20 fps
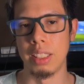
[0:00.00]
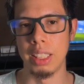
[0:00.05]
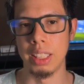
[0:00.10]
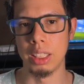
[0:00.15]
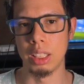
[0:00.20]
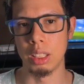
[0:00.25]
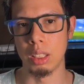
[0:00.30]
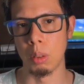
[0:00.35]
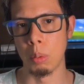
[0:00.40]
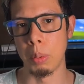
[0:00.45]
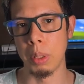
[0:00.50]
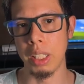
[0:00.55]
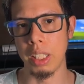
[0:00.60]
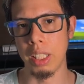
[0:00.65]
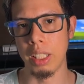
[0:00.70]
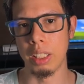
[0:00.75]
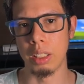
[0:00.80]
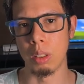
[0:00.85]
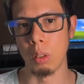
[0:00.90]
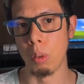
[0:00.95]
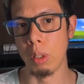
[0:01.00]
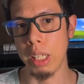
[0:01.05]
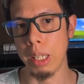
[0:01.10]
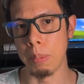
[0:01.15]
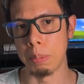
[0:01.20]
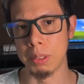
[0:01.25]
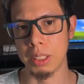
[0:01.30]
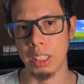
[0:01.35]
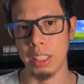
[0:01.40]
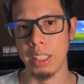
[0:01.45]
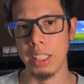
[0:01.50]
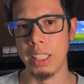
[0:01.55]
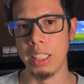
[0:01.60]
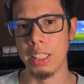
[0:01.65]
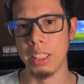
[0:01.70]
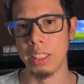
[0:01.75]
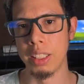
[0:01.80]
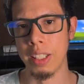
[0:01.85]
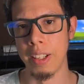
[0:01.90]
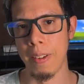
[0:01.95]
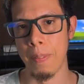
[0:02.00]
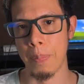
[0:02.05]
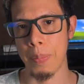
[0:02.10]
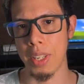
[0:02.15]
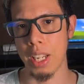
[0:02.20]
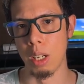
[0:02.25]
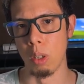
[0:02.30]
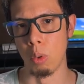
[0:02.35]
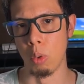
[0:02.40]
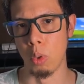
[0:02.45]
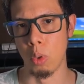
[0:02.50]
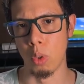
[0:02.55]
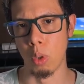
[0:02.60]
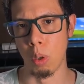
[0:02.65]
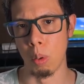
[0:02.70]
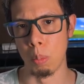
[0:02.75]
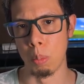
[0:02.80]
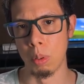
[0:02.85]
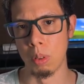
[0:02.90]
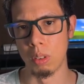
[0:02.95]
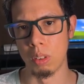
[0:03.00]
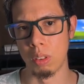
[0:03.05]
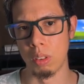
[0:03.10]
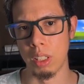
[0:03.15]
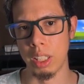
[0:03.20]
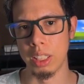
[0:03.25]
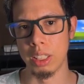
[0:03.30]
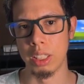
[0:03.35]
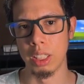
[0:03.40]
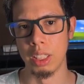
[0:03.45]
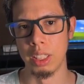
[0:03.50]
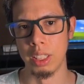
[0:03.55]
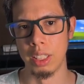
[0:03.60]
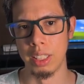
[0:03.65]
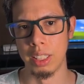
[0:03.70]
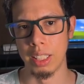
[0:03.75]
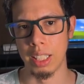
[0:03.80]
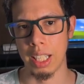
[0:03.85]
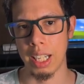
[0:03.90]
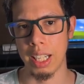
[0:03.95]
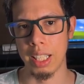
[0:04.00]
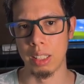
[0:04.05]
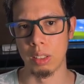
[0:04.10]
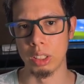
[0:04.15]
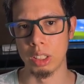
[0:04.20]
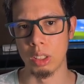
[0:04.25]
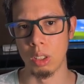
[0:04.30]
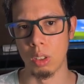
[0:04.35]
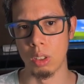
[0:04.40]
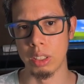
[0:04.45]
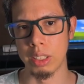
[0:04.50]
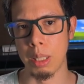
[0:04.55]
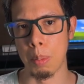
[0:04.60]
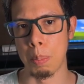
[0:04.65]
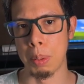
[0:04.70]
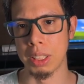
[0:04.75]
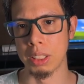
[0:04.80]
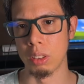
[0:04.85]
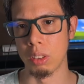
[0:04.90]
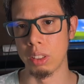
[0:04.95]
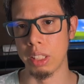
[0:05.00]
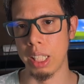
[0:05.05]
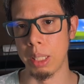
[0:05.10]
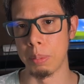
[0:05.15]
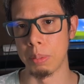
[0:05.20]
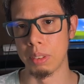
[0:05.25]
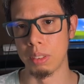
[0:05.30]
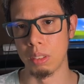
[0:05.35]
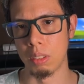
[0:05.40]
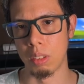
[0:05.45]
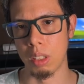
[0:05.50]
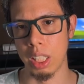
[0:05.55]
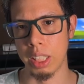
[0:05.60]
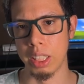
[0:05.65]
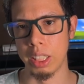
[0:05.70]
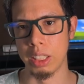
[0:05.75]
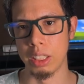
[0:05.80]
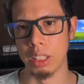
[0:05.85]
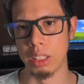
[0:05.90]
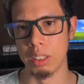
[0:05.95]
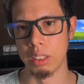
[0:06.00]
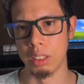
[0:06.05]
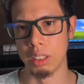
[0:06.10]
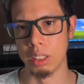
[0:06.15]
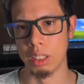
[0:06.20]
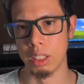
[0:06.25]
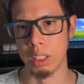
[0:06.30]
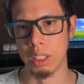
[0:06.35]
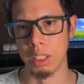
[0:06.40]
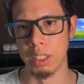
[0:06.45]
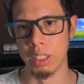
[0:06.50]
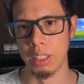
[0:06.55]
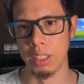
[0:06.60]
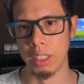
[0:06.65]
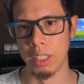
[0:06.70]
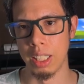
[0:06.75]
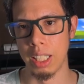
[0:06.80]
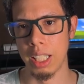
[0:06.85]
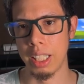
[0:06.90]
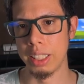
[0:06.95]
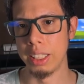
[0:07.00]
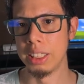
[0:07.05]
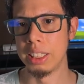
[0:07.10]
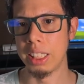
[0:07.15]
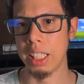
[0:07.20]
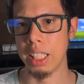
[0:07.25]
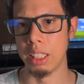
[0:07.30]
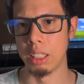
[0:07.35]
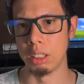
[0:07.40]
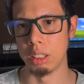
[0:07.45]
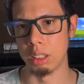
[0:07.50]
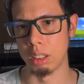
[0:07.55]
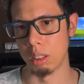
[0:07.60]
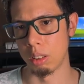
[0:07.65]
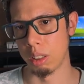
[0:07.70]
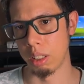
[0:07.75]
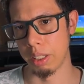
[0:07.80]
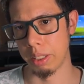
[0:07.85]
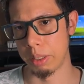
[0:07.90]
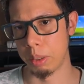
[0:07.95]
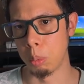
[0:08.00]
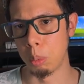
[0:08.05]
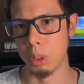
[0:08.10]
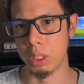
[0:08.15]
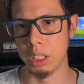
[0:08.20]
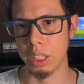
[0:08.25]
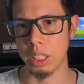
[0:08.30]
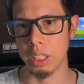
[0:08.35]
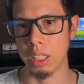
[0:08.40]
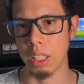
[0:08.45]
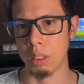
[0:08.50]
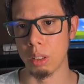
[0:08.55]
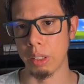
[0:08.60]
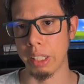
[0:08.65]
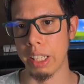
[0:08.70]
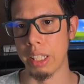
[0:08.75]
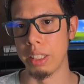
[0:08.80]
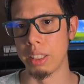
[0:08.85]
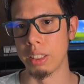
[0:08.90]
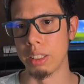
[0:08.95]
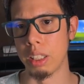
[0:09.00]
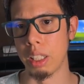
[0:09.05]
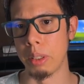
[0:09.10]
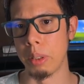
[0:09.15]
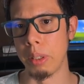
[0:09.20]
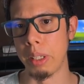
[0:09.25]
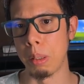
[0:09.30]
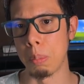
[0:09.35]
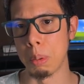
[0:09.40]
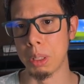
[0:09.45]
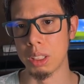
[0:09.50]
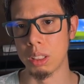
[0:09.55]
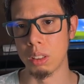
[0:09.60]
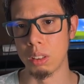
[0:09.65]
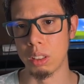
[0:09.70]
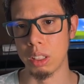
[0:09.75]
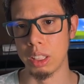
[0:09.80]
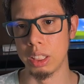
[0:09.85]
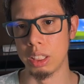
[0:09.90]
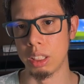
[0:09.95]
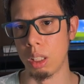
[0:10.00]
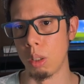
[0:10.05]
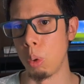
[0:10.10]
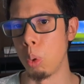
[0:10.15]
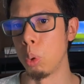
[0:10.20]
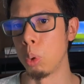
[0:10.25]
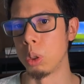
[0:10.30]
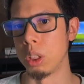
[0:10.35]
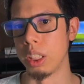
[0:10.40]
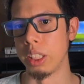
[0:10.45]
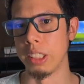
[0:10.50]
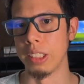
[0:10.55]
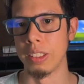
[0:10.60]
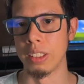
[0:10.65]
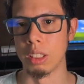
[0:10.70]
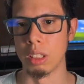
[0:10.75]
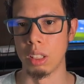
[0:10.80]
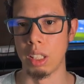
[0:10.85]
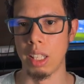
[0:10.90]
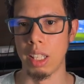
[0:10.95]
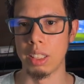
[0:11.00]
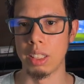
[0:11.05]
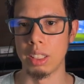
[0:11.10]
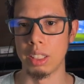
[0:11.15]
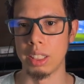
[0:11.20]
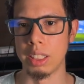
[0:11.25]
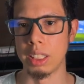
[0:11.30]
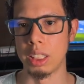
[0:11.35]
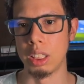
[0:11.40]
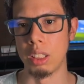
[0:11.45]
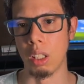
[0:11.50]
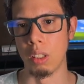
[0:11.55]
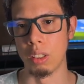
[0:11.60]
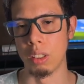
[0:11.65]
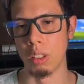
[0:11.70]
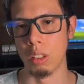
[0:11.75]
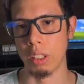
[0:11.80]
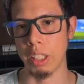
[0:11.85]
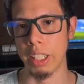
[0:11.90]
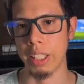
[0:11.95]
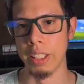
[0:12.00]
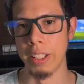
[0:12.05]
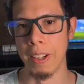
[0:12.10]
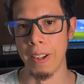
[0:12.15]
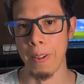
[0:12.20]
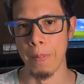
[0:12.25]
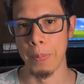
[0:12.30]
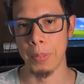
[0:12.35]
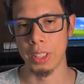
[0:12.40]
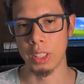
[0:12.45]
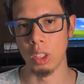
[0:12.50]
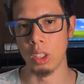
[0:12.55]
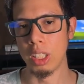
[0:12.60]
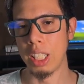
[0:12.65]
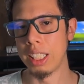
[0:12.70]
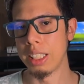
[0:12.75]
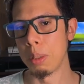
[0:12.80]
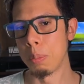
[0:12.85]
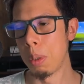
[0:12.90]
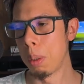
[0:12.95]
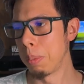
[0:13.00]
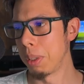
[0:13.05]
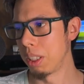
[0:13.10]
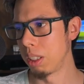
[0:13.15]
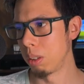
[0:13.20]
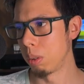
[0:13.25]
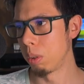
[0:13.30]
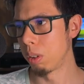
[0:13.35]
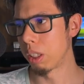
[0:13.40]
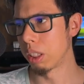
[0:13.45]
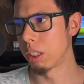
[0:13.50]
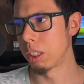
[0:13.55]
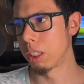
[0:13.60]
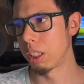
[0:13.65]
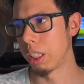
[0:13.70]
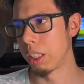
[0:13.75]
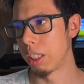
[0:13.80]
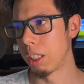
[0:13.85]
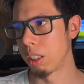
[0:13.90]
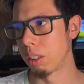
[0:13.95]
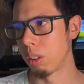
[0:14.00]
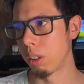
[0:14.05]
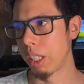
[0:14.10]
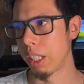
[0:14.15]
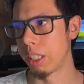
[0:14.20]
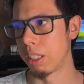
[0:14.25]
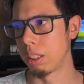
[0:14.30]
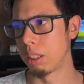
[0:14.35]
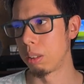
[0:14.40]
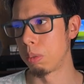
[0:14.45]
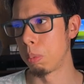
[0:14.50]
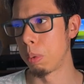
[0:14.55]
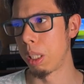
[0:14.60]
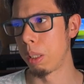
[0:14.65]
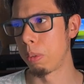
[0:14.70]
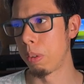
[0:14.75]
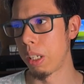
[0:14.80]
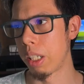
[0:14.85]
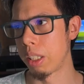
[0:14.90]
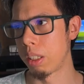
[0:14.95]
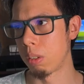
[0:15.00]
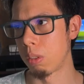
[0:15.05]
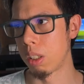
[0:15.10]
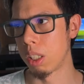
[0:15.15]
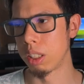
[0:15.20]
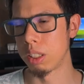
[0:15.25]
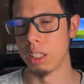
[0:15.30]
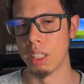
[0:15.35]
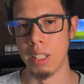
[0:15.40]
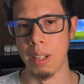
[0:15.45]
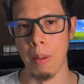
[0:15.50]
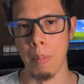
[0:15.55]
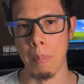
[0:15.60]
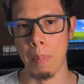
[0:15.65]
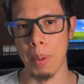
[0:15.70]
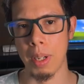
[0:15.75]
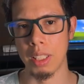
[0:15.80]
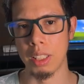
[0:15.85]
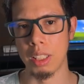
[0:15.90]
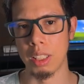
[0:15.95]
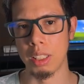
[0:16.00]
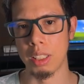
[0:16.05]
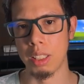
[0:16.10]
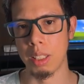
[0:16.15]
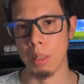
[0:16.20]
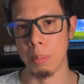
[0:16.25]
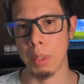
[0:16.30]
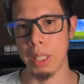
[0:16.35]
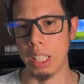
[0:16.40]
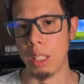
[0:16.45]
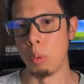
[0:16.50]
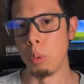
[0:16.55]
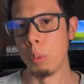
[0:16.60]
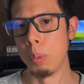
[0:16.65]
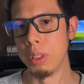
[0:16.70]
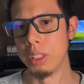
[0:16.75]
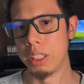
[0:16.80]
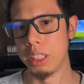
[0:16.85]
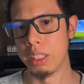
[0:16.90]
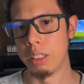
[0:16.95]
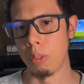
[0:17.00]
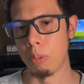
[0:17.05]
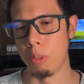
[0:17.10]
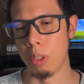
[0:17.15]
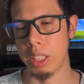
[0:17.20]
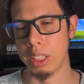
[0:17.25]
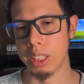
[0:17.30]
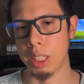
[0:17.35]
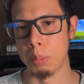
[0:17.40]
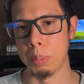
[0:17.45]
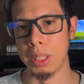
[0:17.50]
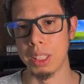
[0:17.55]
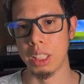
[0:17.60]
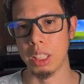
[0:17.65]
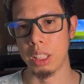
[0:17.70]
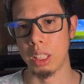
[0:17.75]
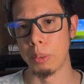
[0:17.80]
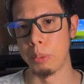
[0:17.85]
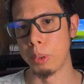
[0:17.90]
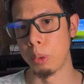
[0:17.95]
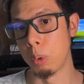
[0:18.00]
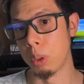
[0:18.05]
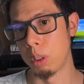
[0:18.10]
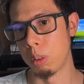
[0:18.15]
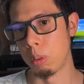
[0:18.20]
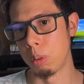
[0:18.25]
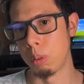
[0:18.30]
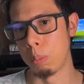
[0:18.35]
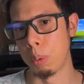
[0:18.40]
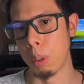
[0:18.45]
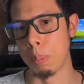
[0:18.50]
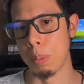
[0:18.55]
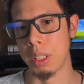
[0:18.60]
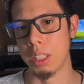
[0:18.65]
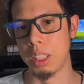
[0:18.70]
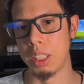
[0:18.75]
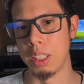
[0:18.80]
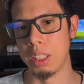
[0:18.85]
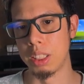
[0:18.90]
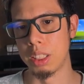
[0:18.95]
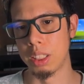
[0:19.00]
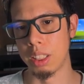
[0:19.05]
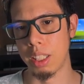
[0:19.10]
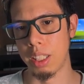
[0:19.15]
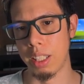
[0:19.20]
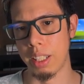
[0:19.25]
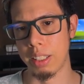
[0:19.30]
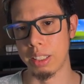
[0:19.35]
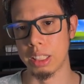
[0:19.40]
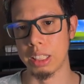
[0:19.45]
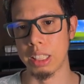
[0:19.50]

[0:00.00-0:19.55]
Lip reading: needs to be to lives in Europe, right? And return the person name, run it. And in this case, you will see that okay, the unique person is Lucy. That is done. Okay. So at the moment, you can see that okay, it's very fine, right? But okay, we will see the first advantage if you want to implement this